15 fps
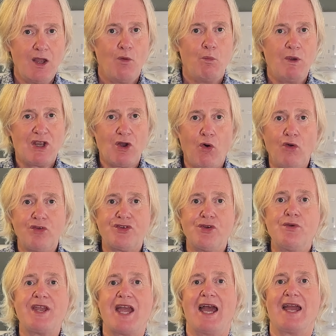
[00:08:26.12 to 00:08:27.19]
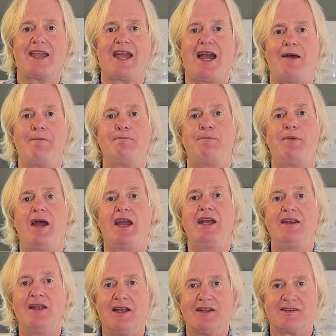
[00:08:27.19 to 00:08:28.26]
We can also get
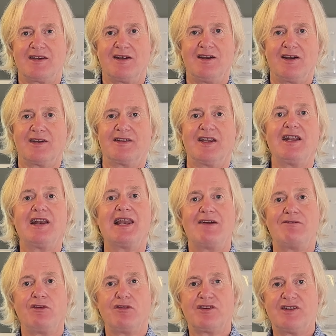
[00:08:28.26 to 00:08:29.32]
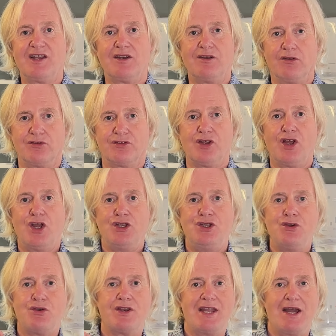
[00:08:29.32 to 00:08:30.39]
campaign targeting level signals.
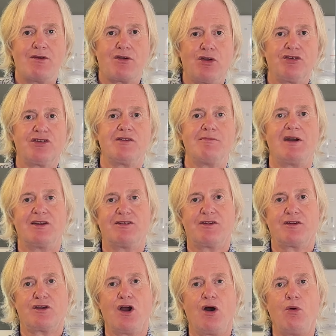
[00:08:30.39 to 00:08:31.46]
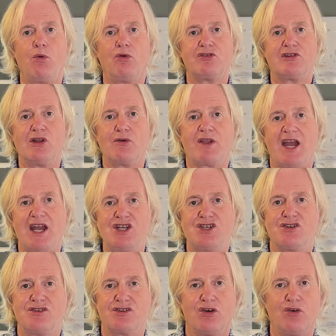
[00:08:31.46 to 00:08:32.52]
You can now customize the goals,
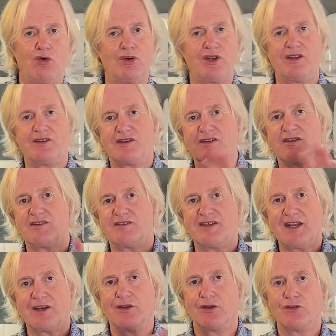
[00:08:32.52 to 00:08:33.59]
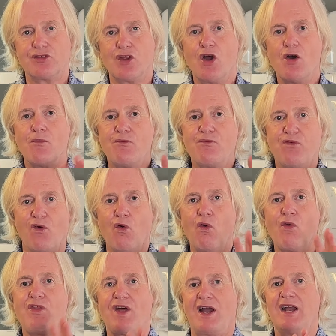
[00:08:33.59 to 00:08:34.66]
locations, audiences and signals
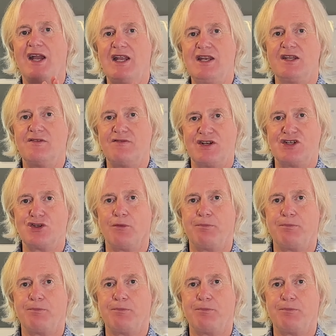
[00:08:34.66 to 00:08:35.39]
for that individual